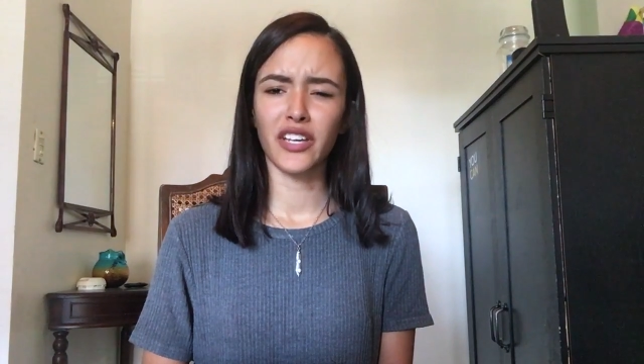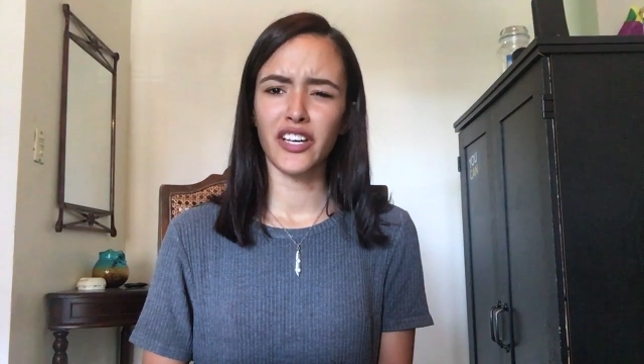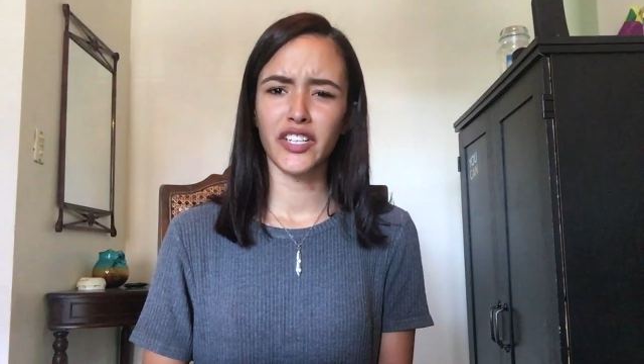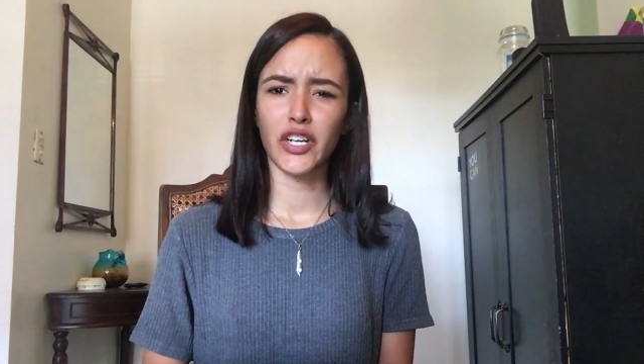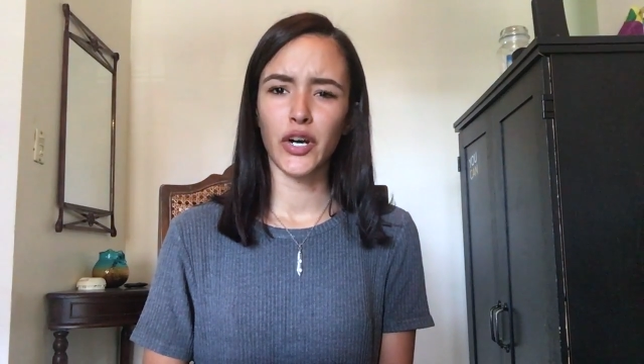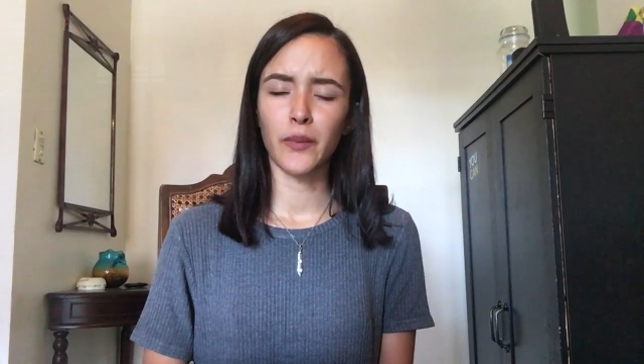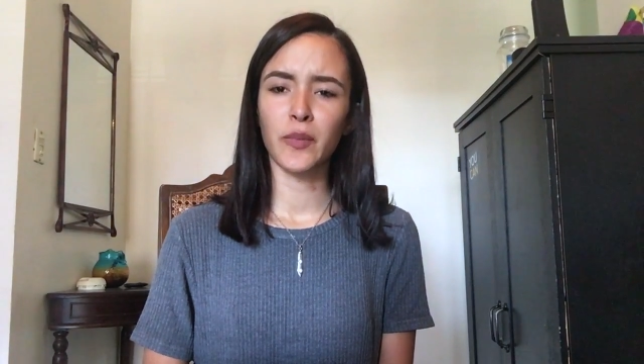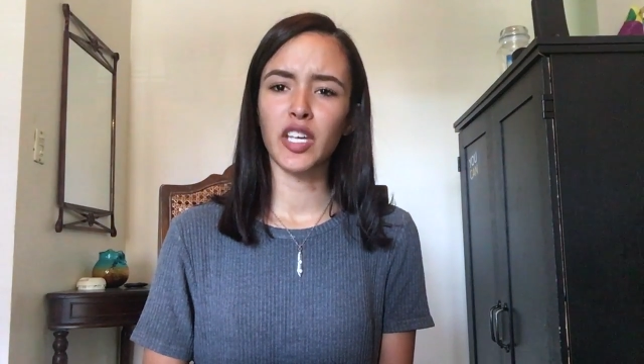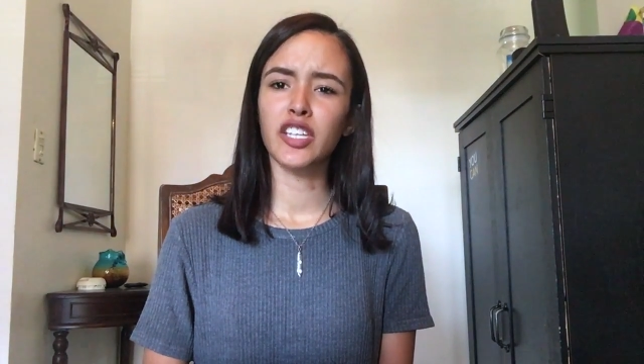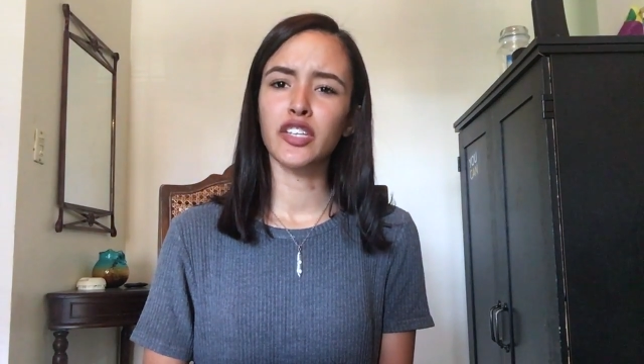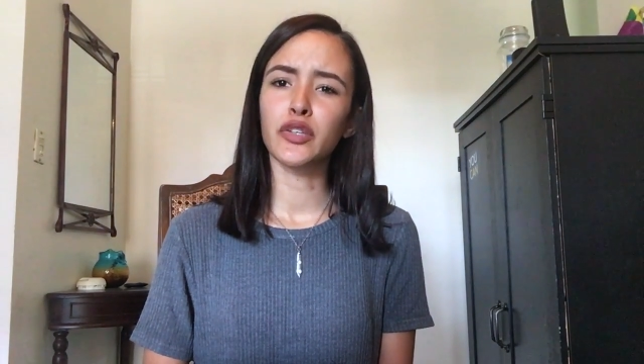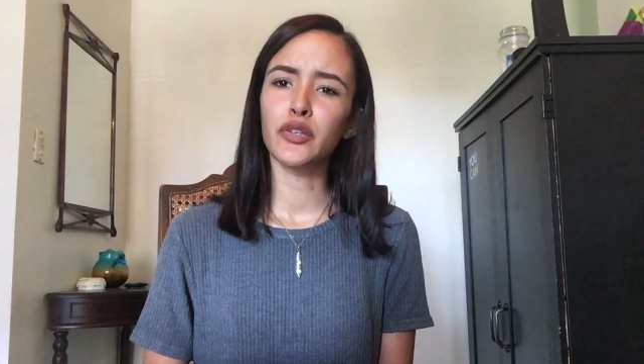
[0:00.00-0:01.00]
that are
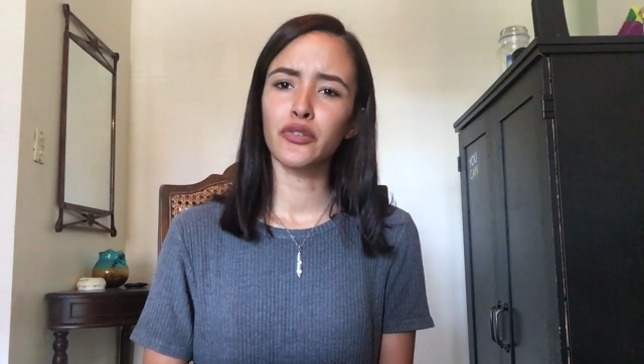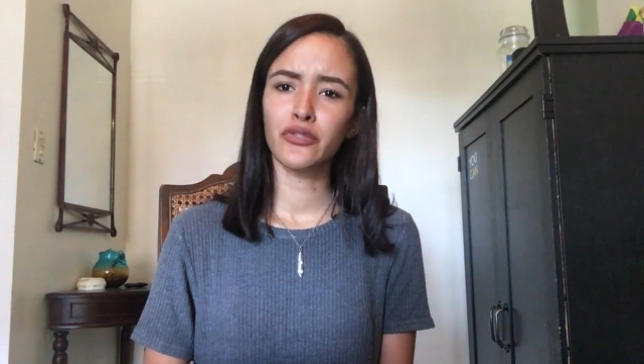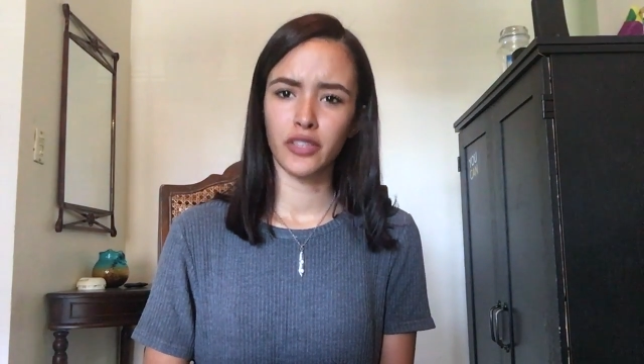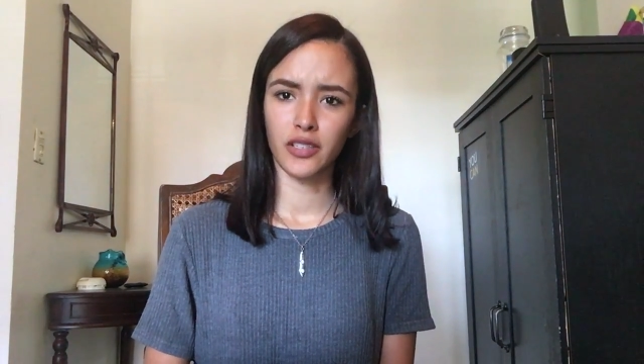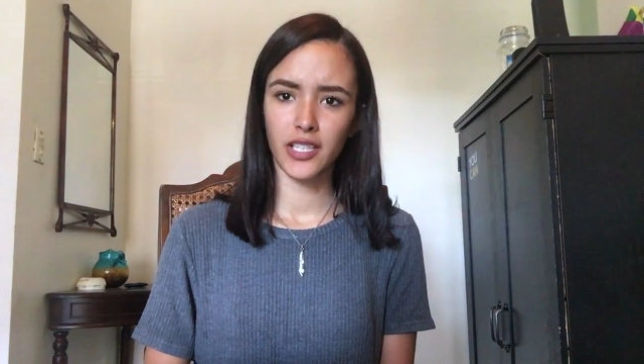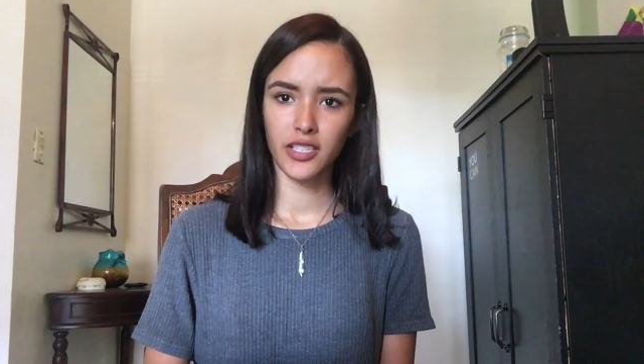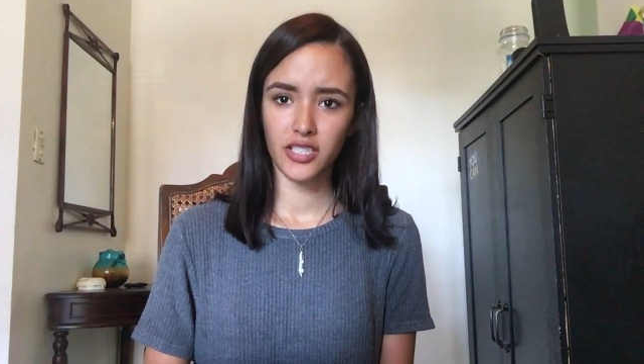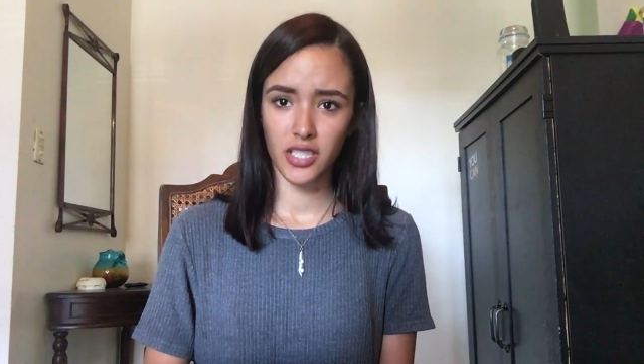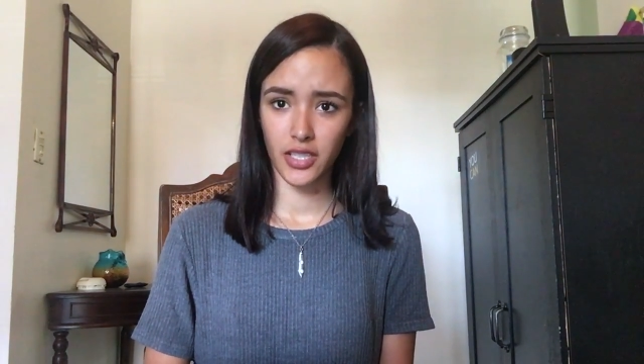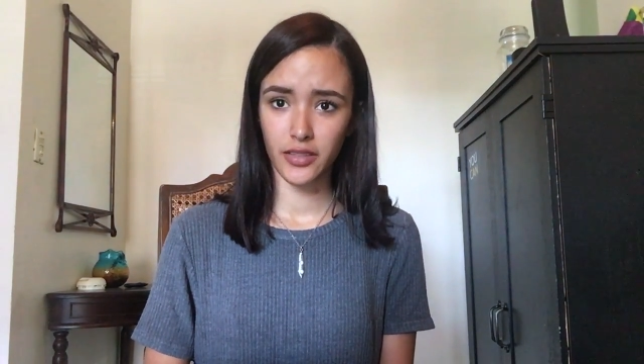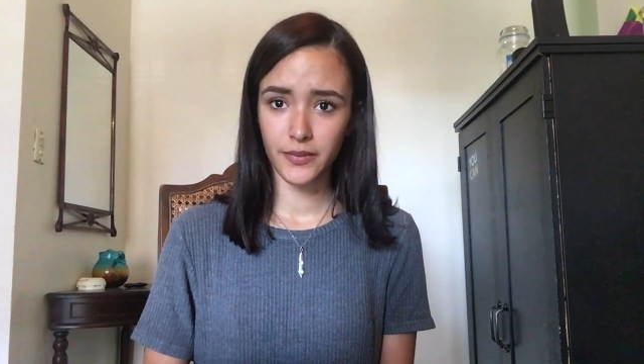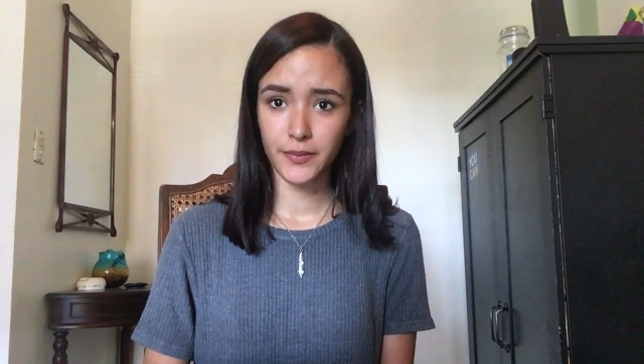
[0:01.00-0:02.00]
making you feel like
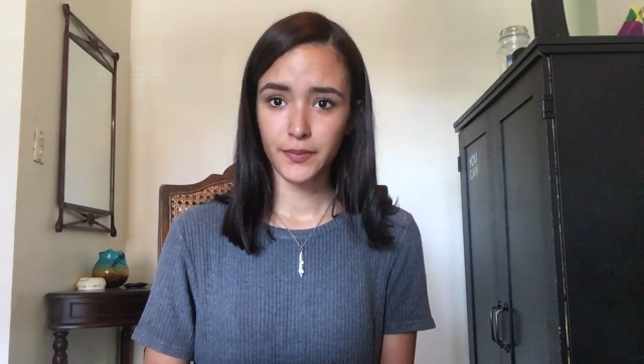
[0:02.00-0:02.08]
shit.